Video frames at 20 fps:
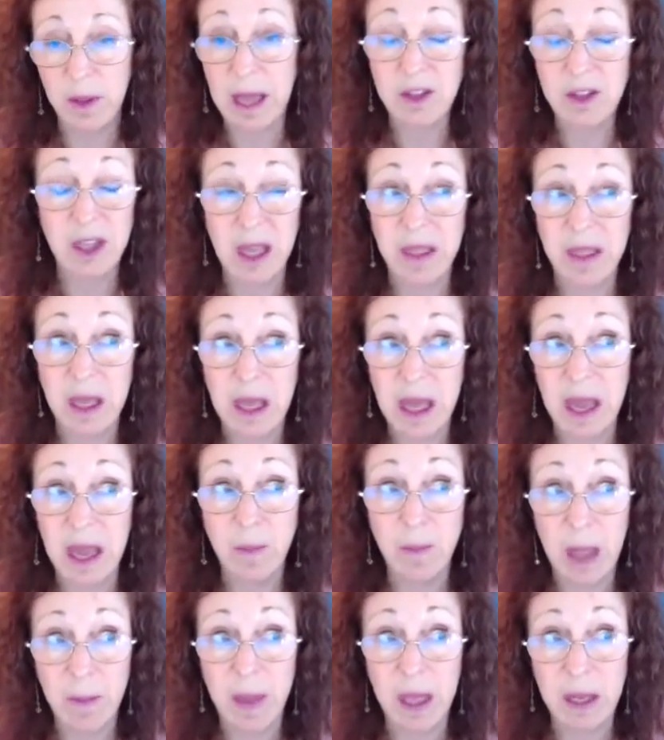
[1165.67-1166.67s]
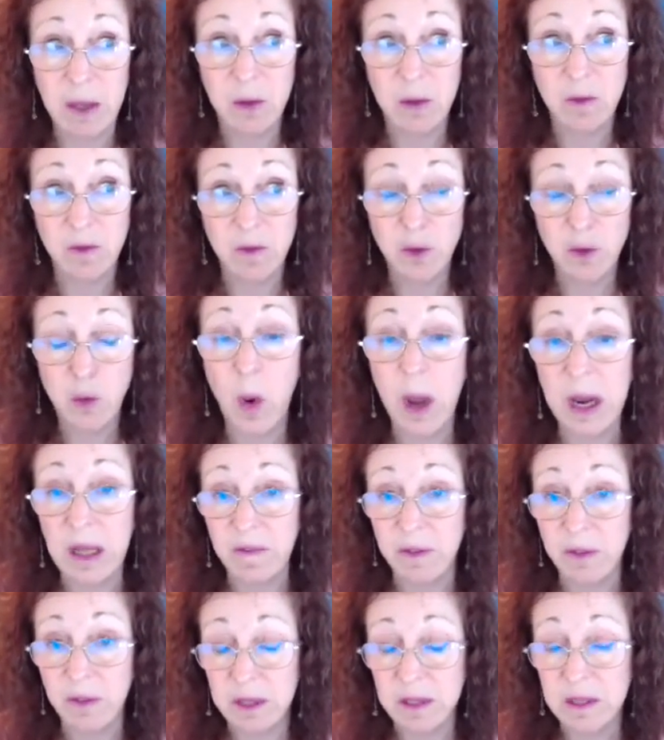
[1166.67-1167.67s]
actually, I think I made 20
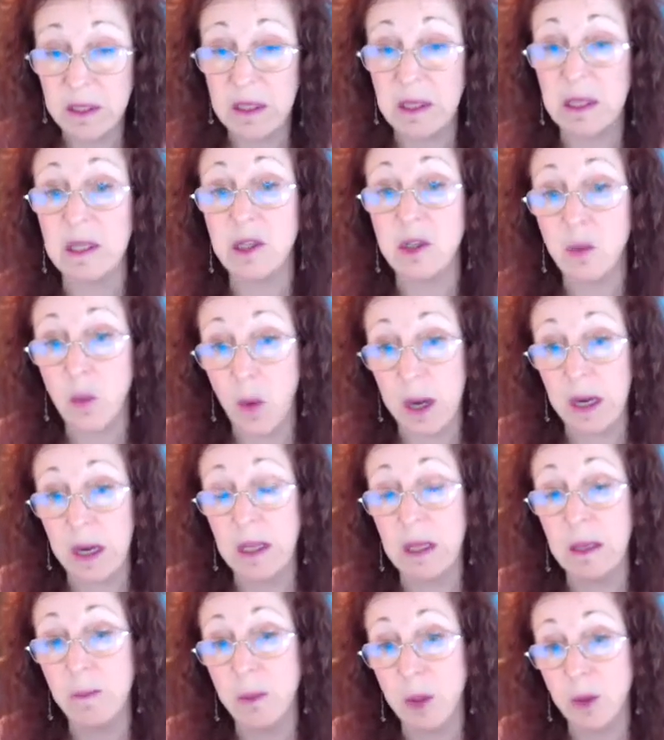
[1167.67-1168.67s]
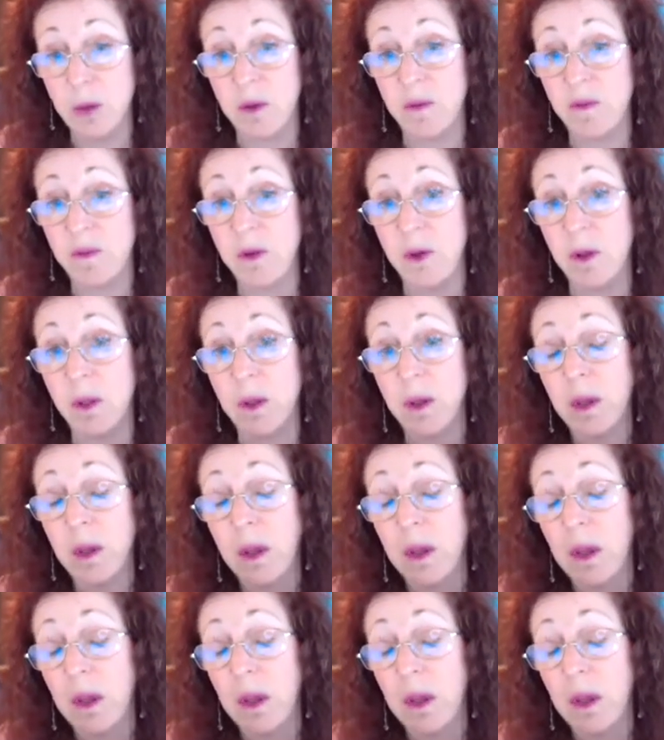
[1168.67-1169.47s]
for the CD, 20 beautiful